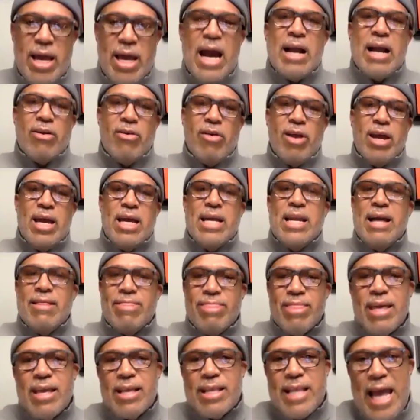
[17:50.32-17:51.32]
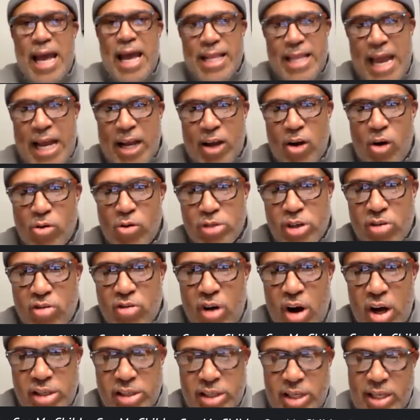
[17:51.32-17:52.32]
I agree. And I think that goes
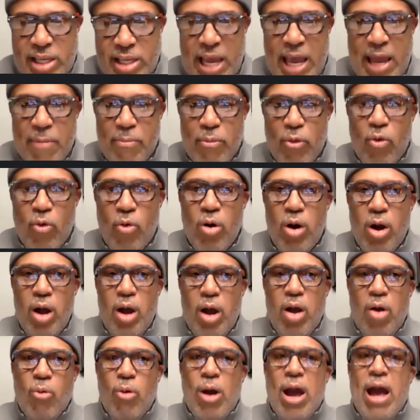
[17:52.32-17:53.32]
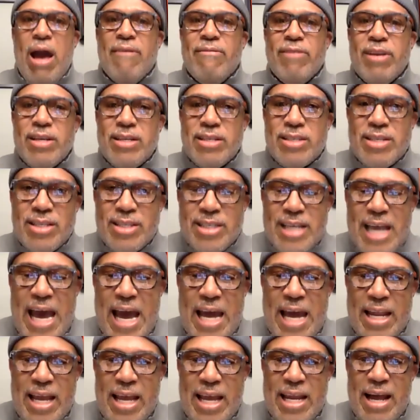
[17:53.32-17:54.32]
across the table wherever this is
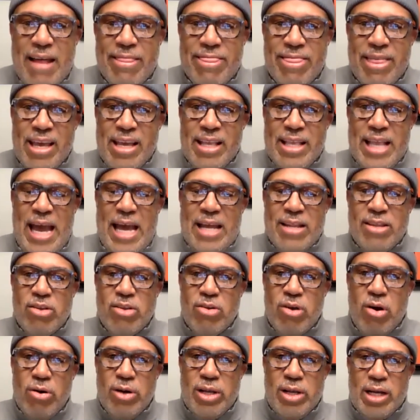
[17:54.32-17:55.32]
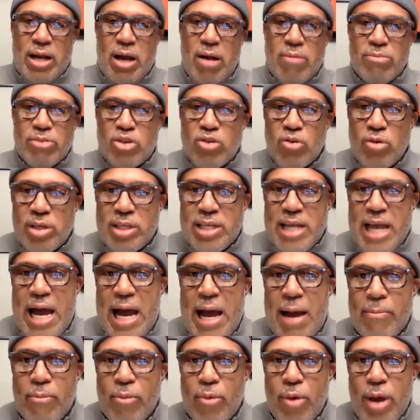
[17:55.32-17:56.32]
at. And I think that, it comes to a
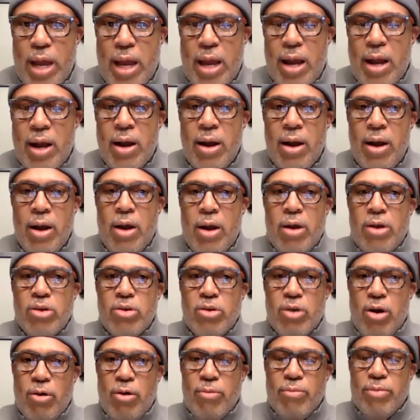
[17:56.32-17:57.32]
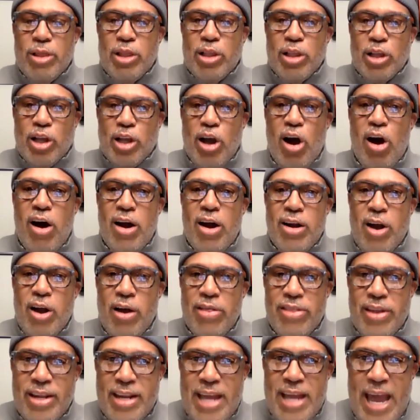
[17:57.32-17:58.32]
time where, gone are
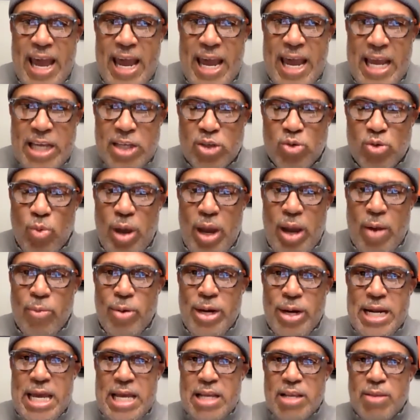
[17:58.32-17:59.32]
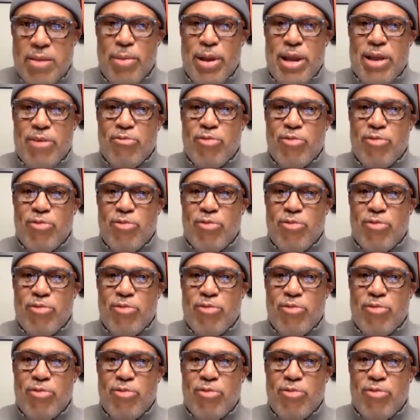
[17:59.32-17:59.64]
the days where we need to be